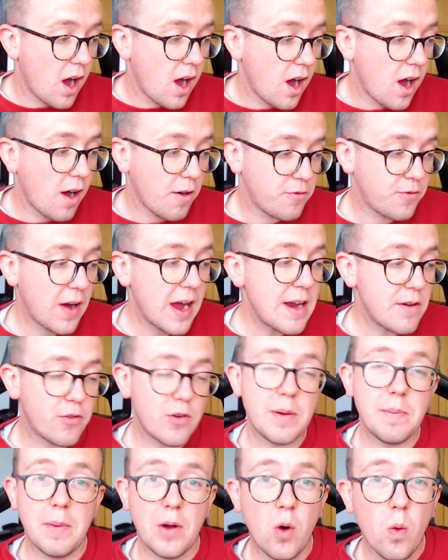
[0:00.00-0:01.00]
are
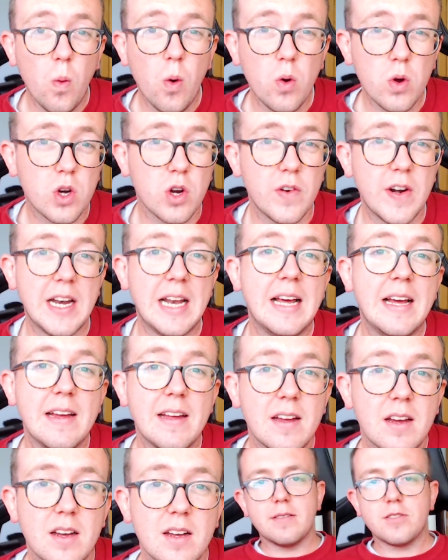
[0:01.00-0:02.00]
favouring Millwall currently.
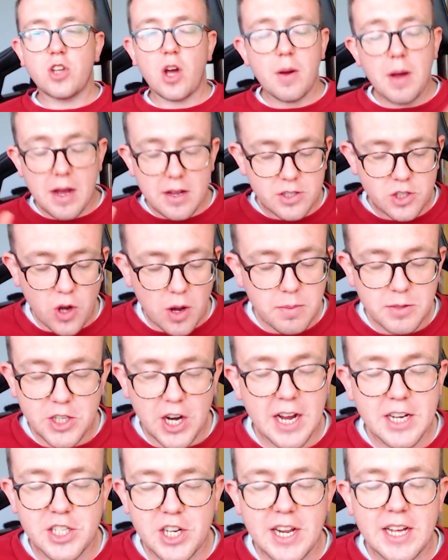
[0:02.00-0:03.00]
So, so I'm
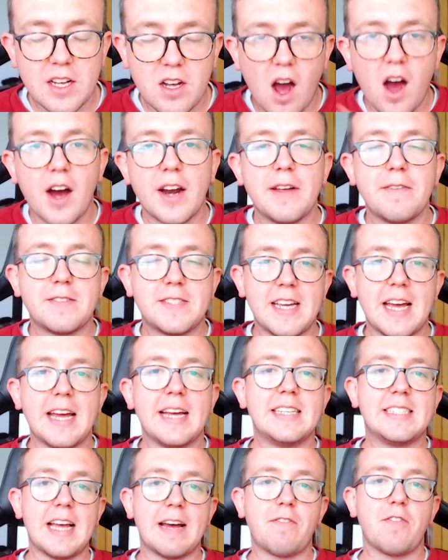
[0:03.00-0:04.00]
changing it. Cardiff City
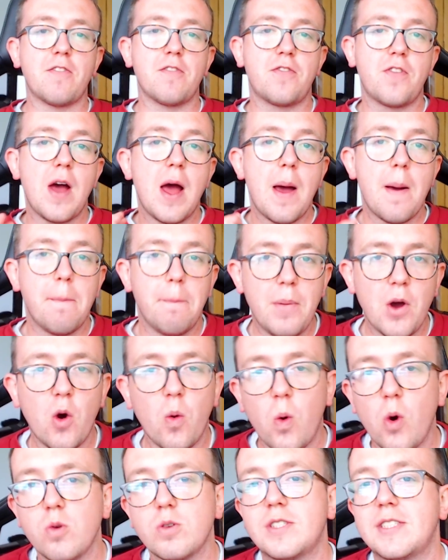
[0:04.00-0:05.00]
seventh,
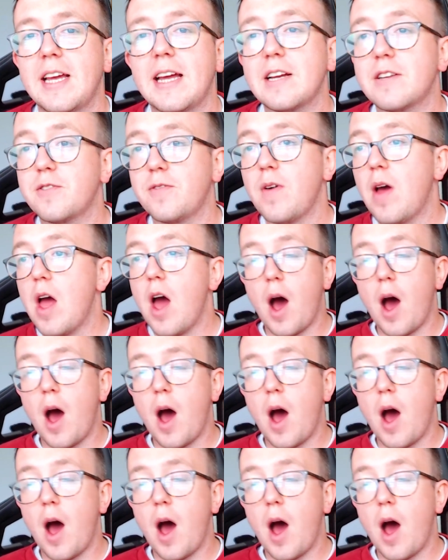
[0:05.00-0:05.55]
Millwall sixth.